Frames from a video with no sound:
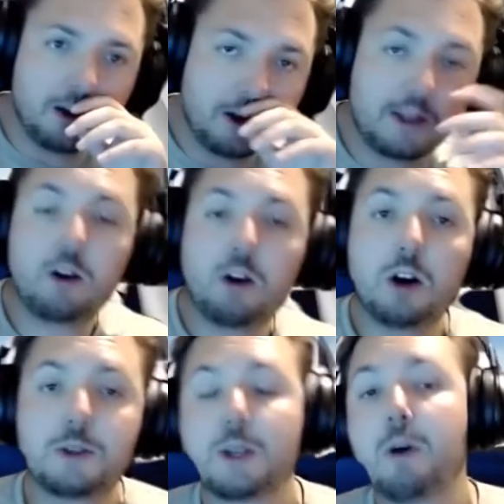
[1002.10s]
There are
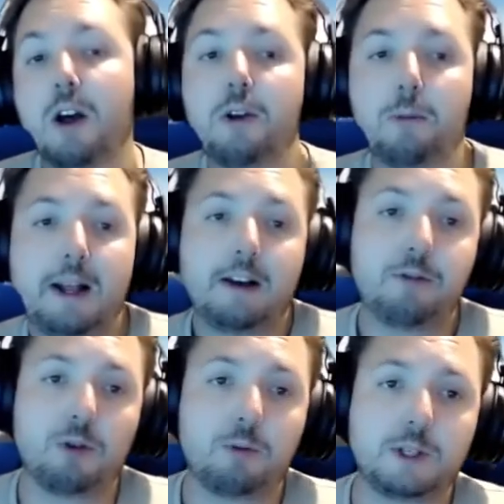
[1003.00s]
some other
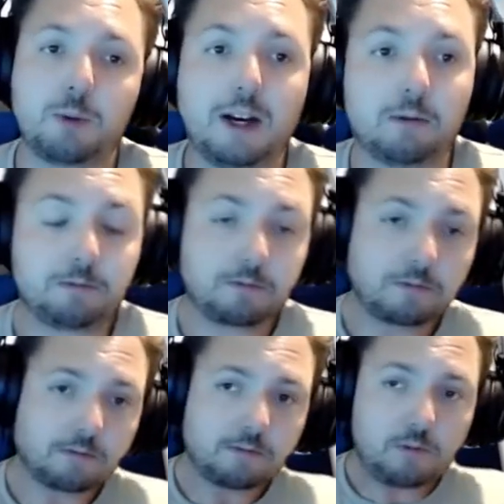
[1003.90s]
platforms as well.
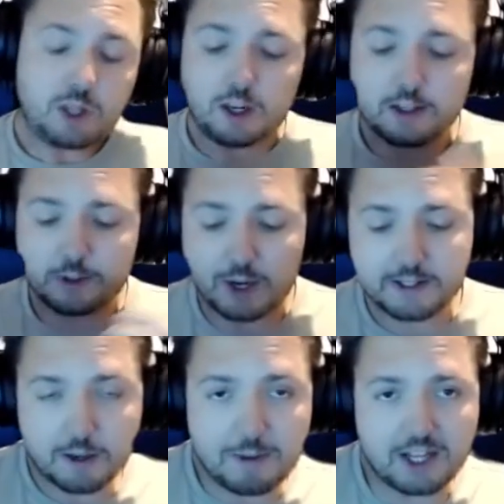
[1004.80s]
So as
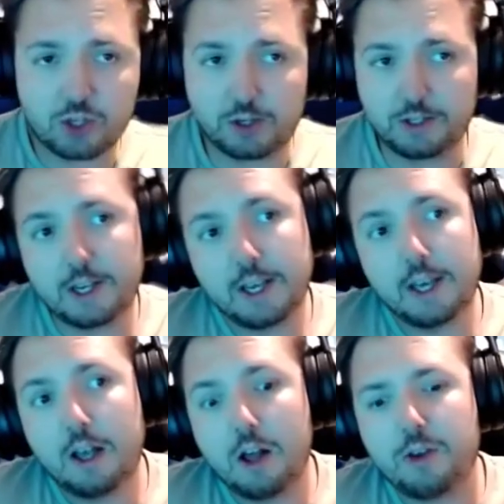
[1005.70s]
I mentioned,
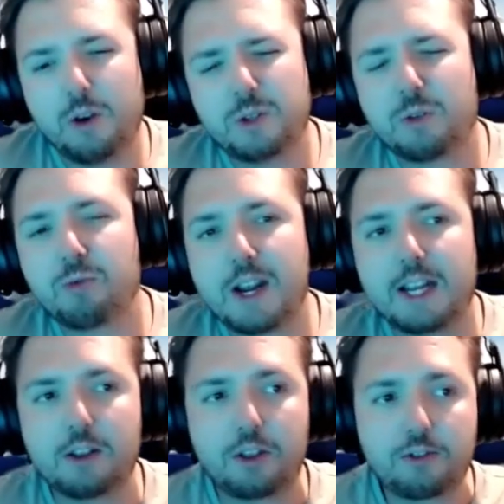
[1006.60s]
those are
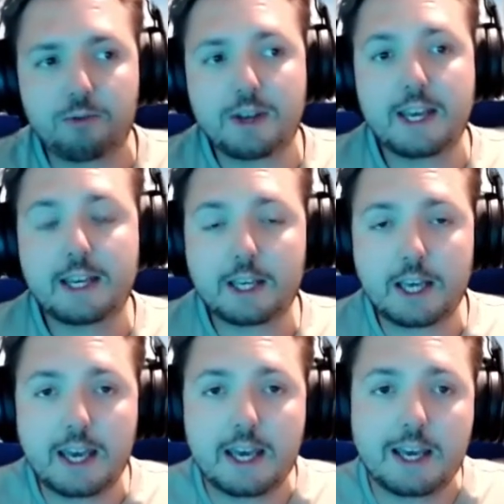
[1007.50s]
really the three
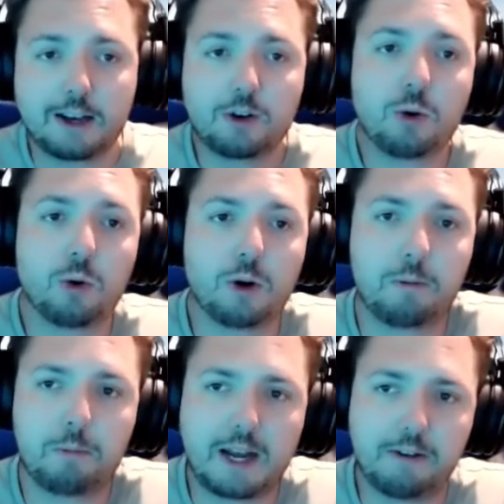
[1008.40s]
key and
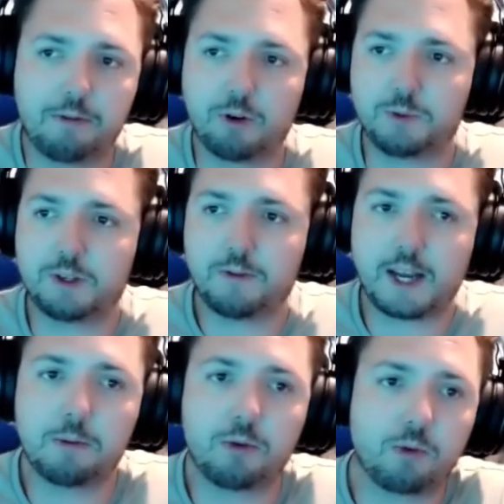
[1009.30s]
core platforms
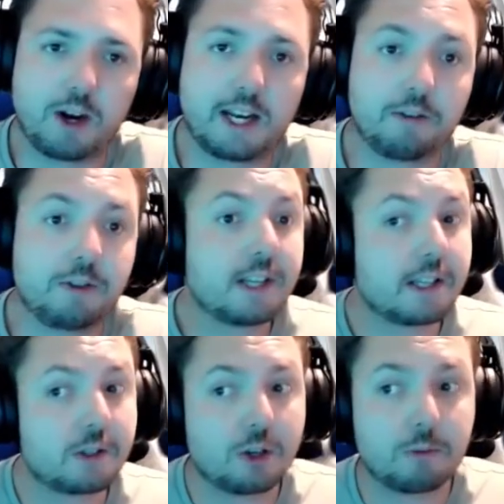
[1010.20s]
available right now for
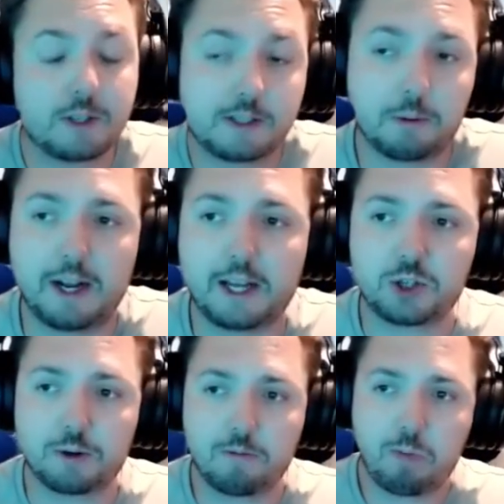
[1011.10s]
desktop simulation.